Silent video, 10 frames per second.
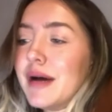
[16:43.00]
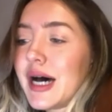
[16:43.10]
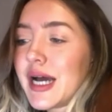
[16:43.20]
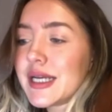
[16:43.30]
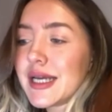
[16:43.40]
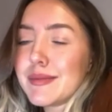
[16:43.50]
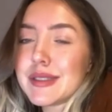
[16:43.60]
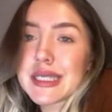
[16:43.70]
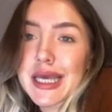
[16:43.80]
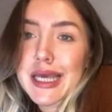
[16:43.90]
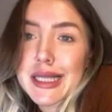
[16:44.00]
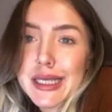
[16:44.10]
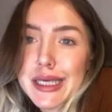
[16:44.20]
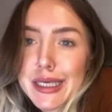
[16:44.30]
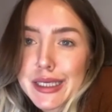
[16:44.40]
My name is
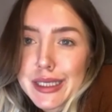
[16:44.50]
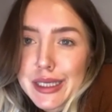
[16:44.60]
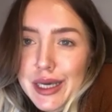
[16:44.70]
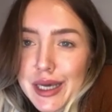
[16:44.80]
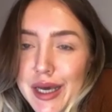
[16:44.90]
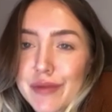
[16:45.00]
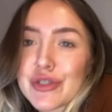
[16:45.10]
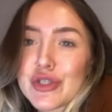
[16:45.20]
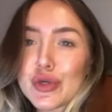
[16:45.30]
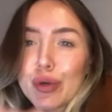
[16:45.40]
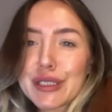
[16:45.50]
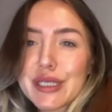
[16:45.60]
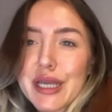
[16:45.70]
Hayley. I was joined